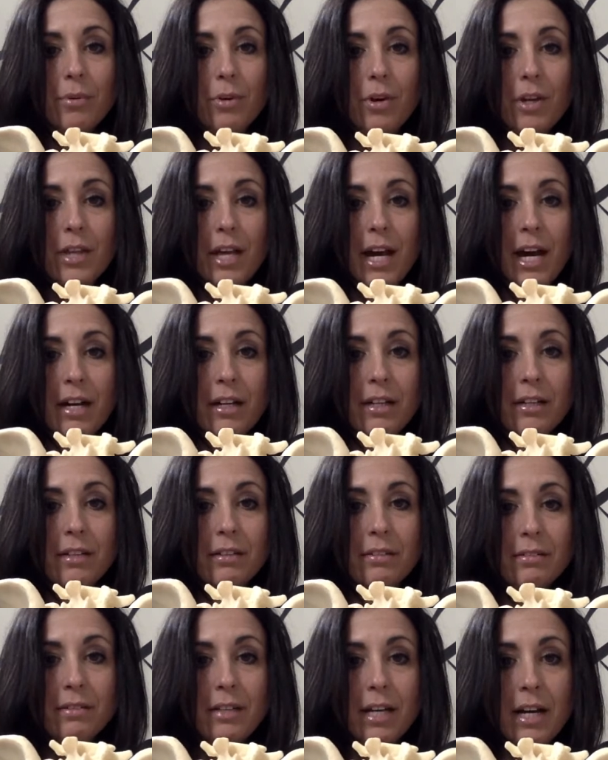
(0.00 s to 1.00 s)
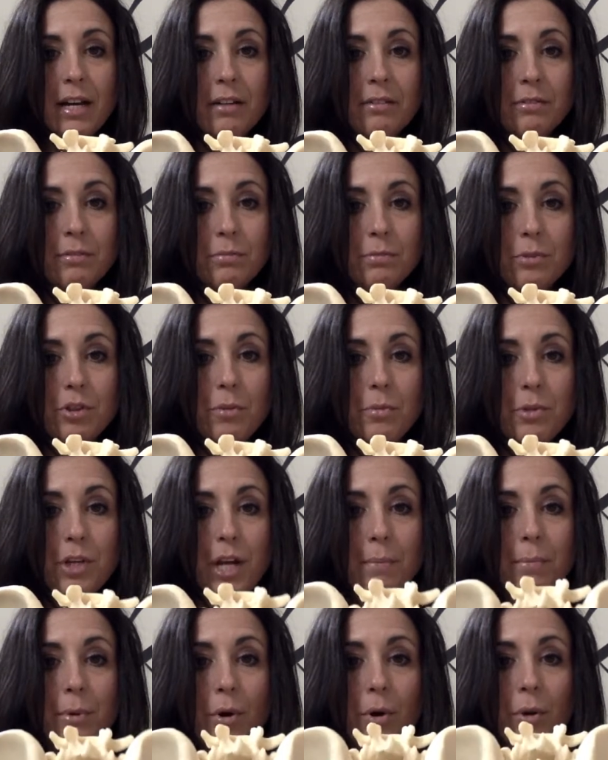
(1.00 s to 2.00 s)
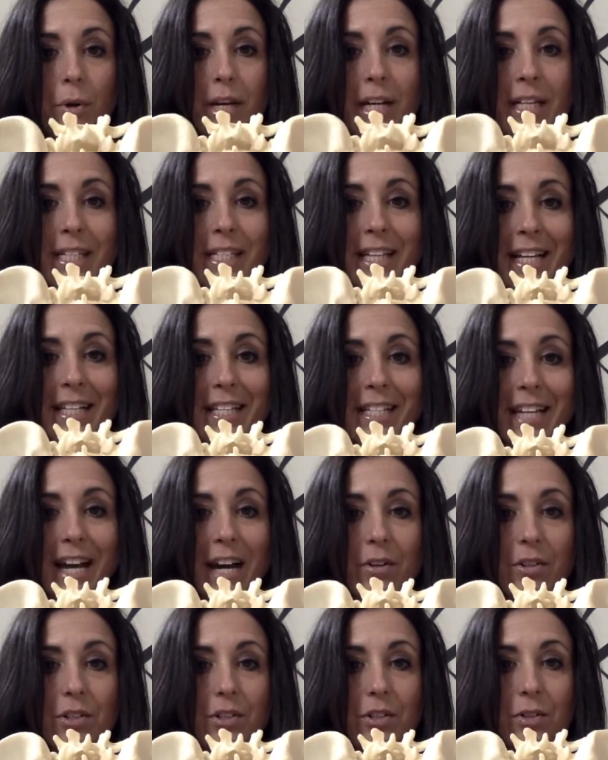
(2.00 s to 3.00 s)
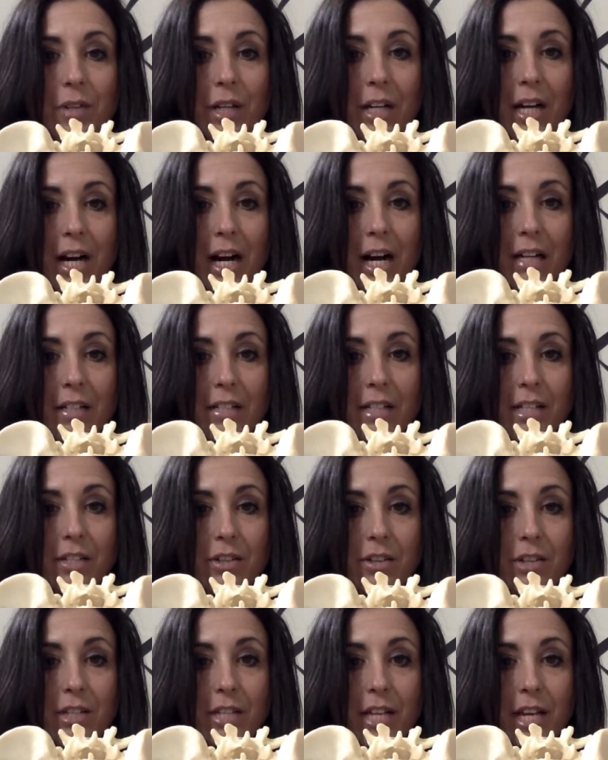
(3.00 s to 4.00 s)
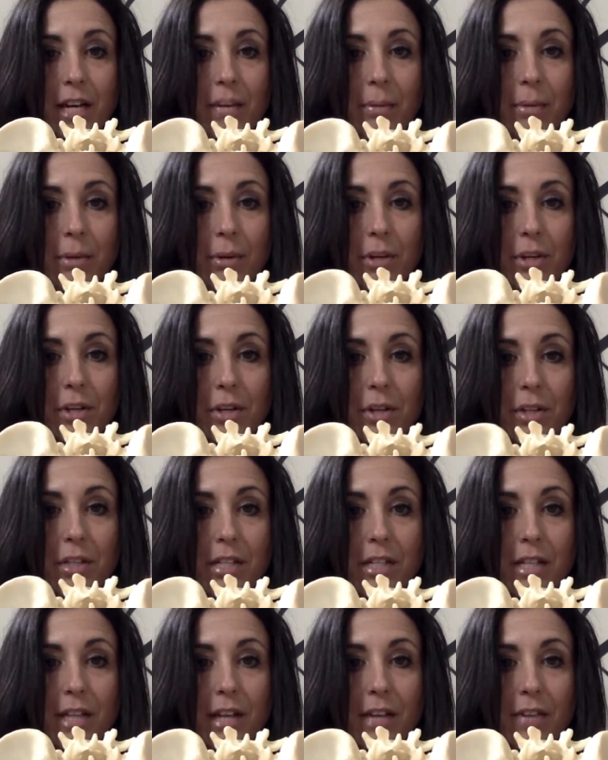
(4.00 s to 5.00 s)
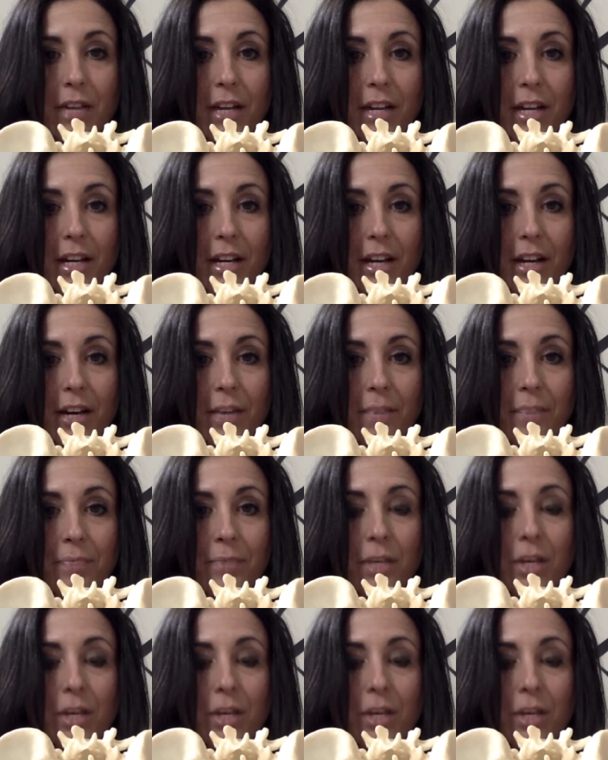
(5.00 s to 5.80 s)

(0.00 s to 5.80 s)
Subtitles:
or that scoop-shaped bone, extends down to the coccyx or the tailbone, and you can see that right here.